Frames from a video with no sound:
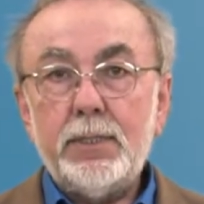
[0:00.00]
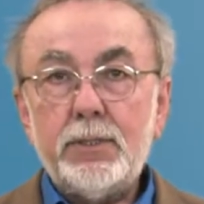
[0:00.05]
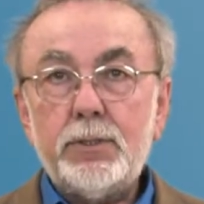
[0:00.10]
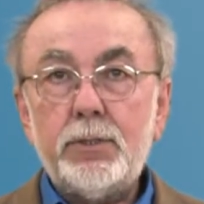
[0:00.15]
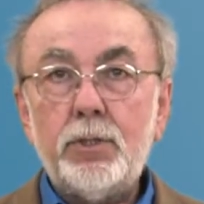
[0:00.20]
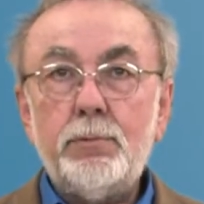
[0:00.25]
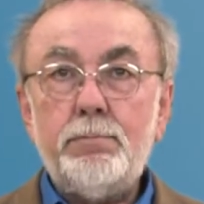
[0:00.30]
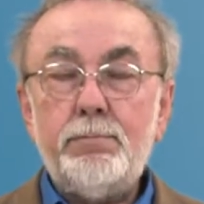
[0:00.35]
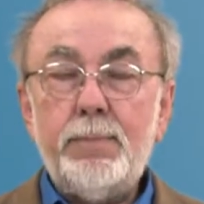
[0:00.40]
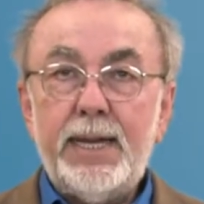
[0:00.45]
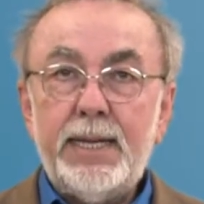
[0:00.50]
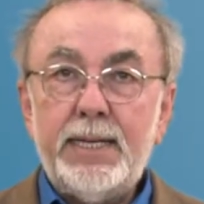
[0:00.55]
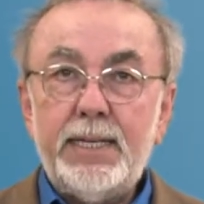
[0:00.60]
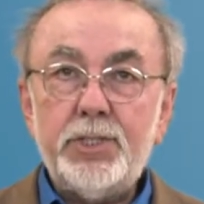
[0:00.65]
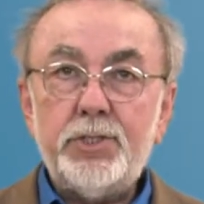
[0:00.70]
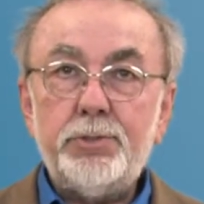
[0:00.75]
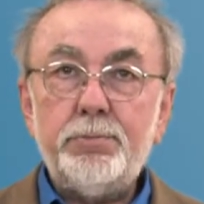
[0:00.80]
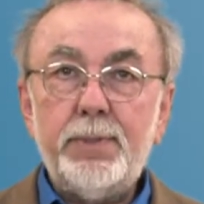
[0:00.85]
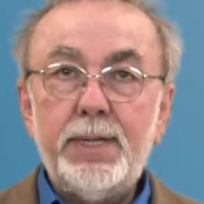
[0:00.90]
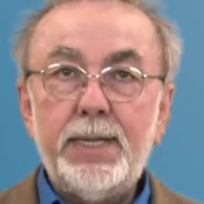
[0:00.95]
So
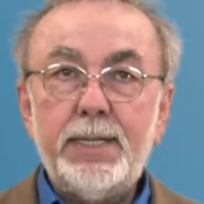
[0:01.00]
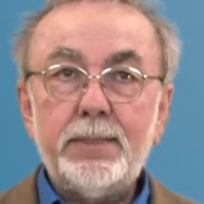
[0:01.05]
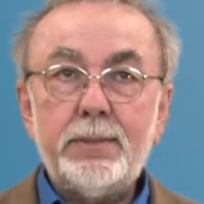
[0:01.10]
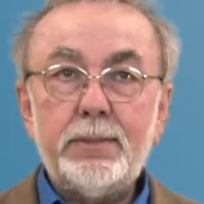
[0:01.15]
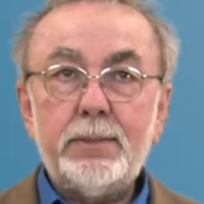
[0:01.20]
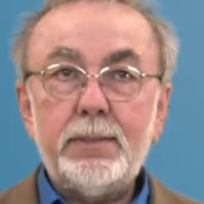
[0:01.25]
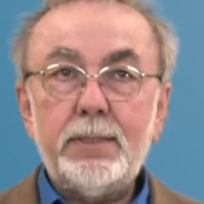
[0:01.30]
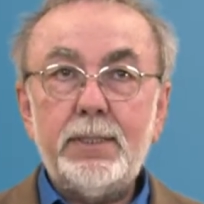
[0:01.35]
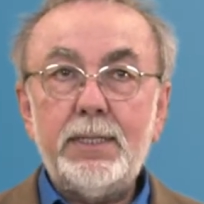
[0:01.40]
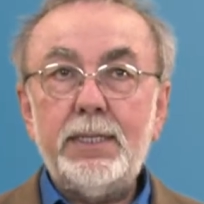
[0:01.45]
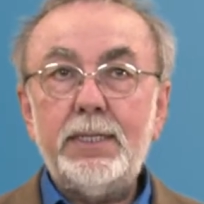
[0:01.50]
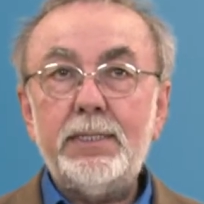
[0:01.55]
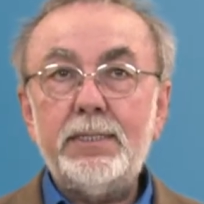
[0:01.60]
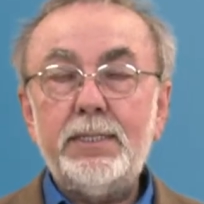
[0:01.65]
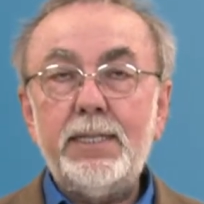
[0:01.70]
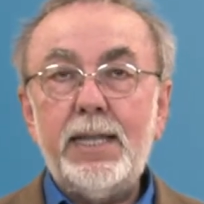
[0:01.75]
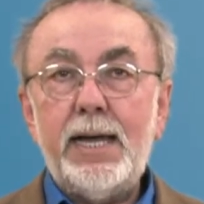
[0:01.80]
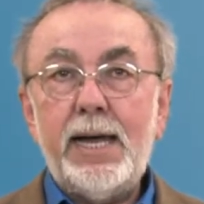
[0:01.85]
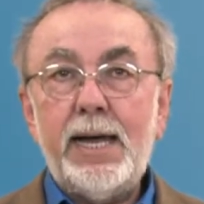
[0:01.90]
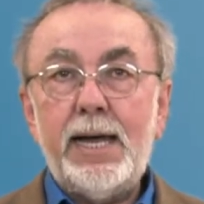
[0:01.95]
management
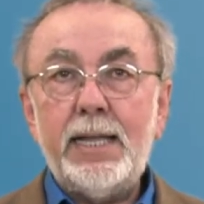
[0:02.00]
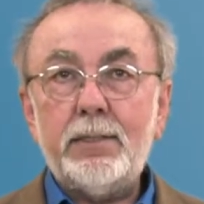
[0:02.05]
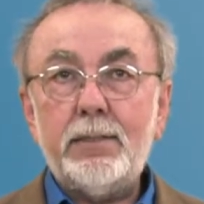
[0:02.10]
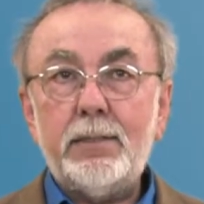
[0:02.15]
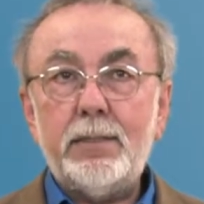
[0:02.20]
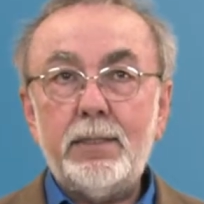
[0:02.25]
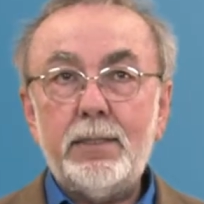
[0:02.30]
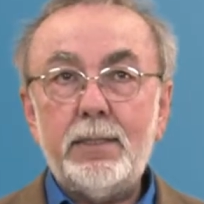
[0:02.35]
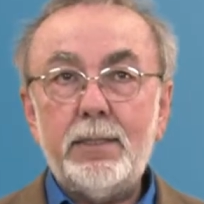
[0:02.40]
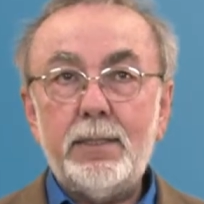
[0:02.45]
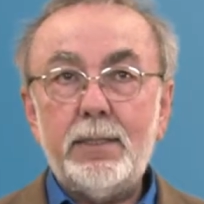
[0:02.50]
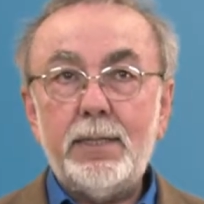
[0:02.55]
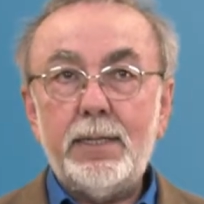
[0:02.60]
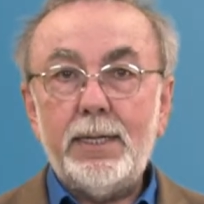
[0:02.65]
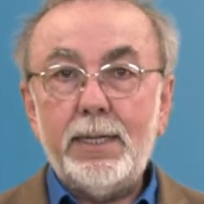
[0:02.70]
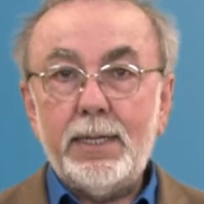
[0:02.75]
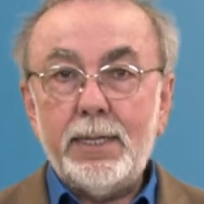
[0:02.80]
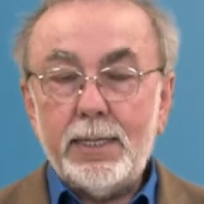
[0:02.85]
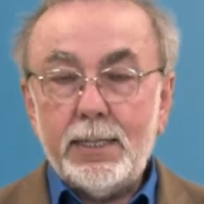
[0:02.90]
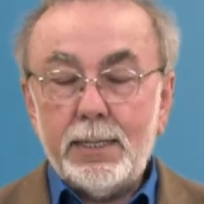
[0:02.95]
is not
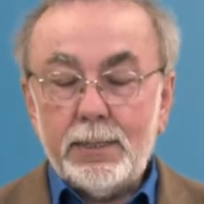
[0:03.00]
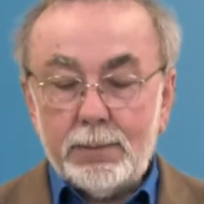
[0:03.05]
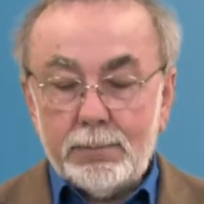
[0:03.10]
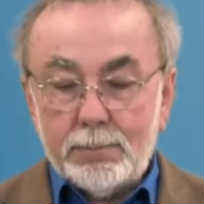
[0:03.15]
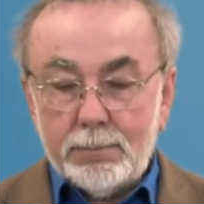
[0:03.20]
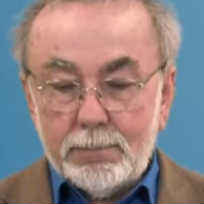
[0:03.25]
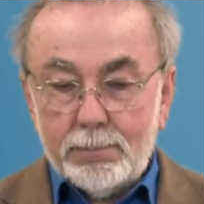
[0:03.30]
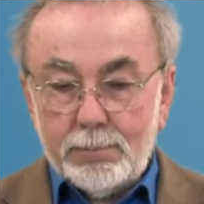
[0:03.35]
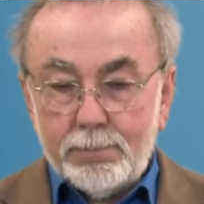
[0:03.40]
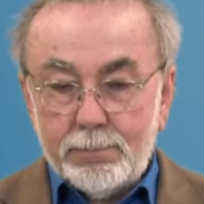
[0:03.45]
a